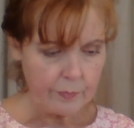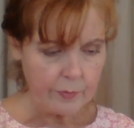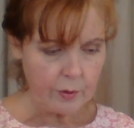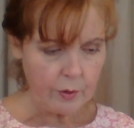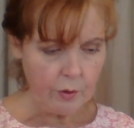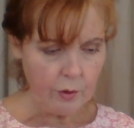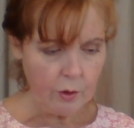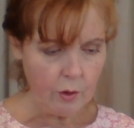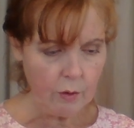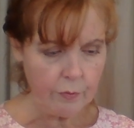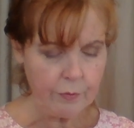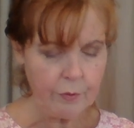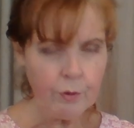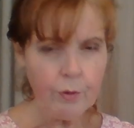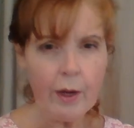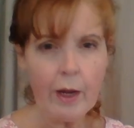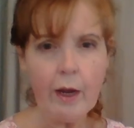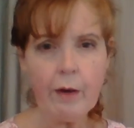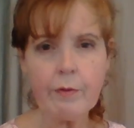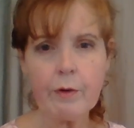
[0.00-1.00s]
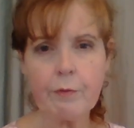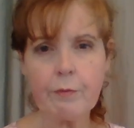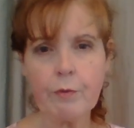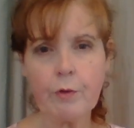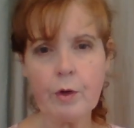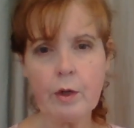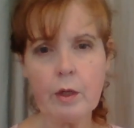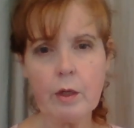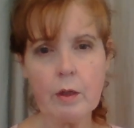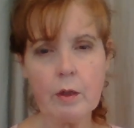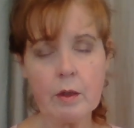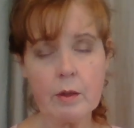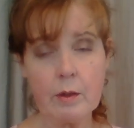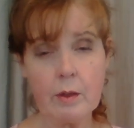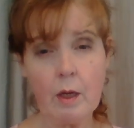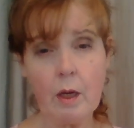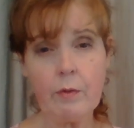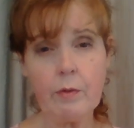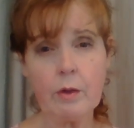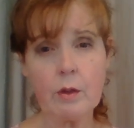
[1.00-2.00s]
you know, if you have a friend
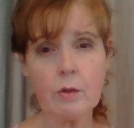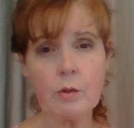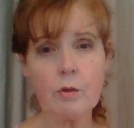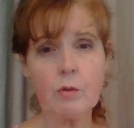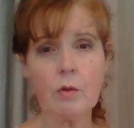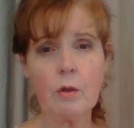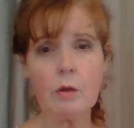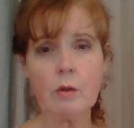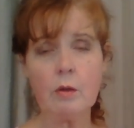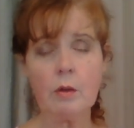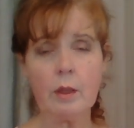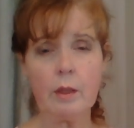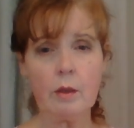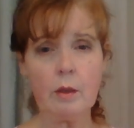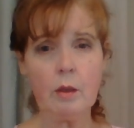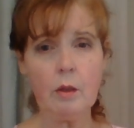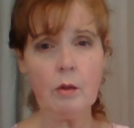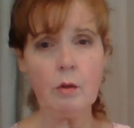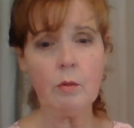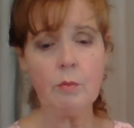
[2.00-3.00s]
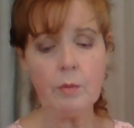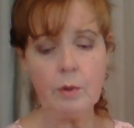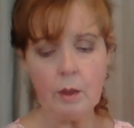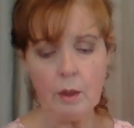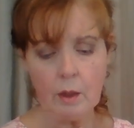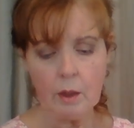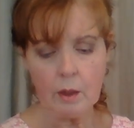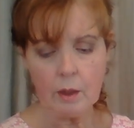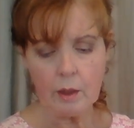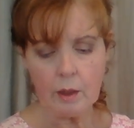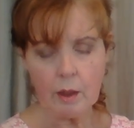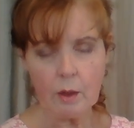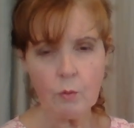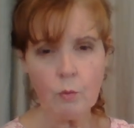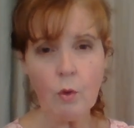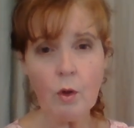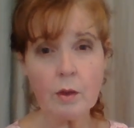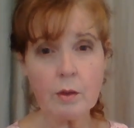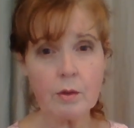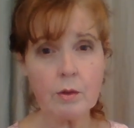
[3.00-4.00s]
that's having a struggle at home and
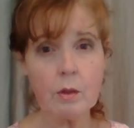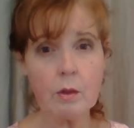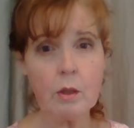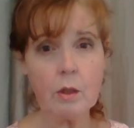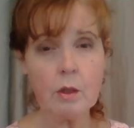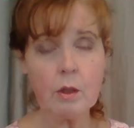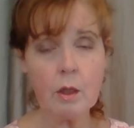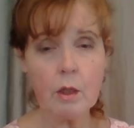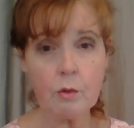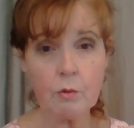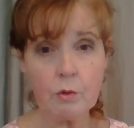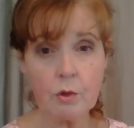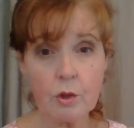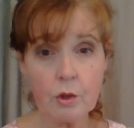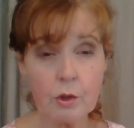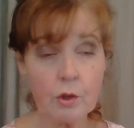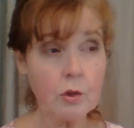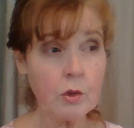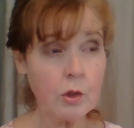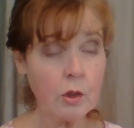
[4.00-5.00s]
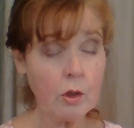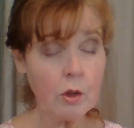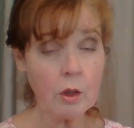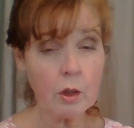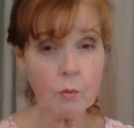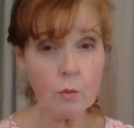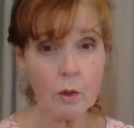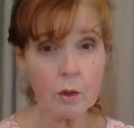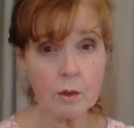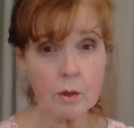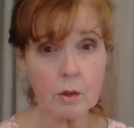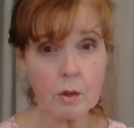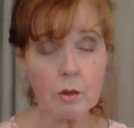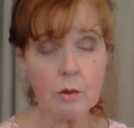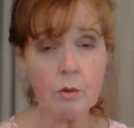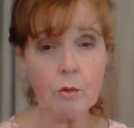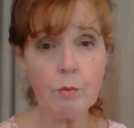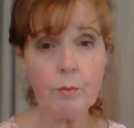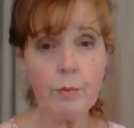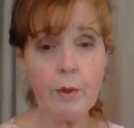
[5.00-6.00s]
wants and sincerely wants
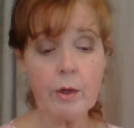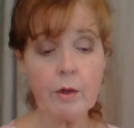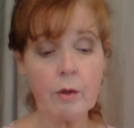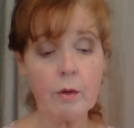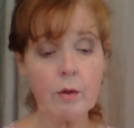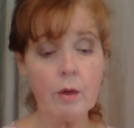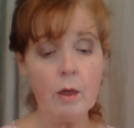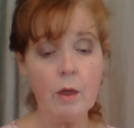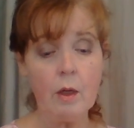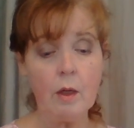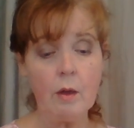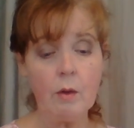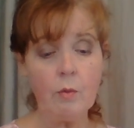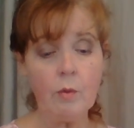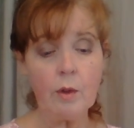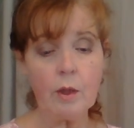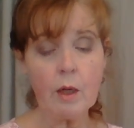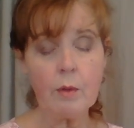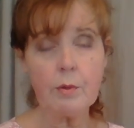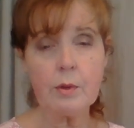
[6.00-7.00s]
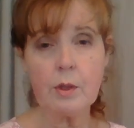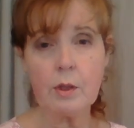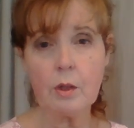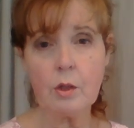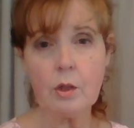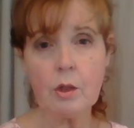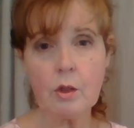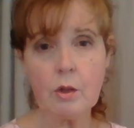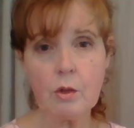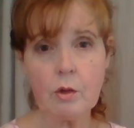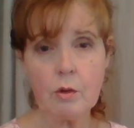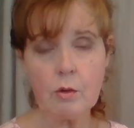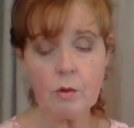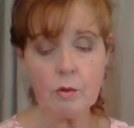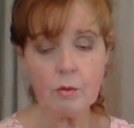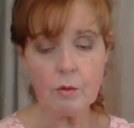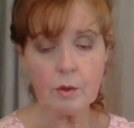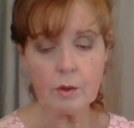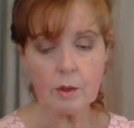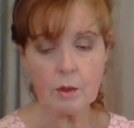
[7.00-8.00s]
to do better, what I would suggest you
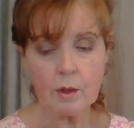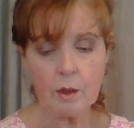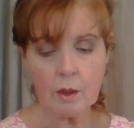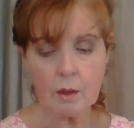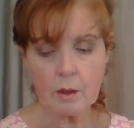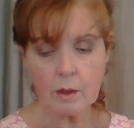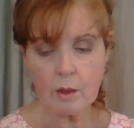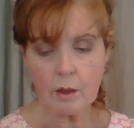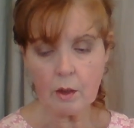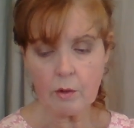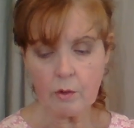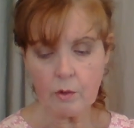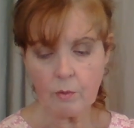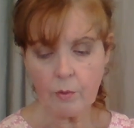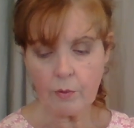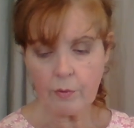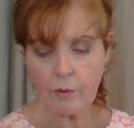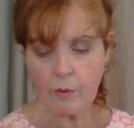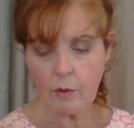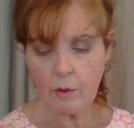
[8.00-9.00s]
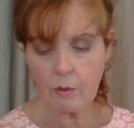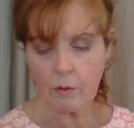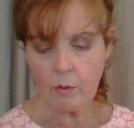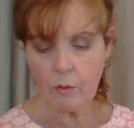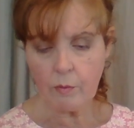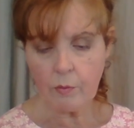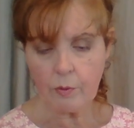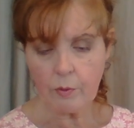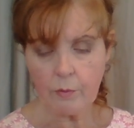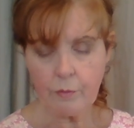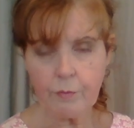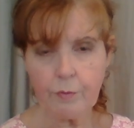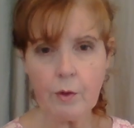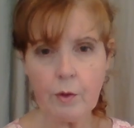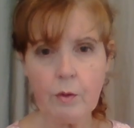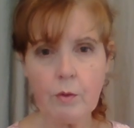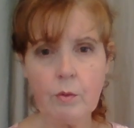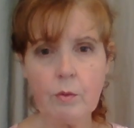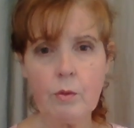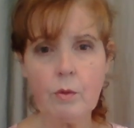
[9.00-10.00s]
do is get together with her over the
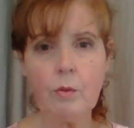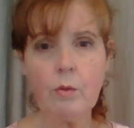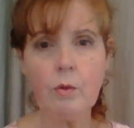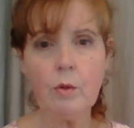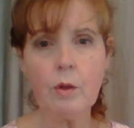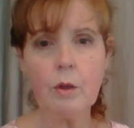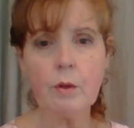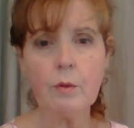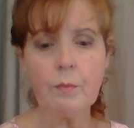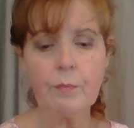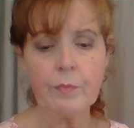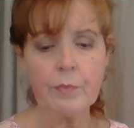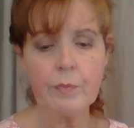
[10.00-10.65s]
phone or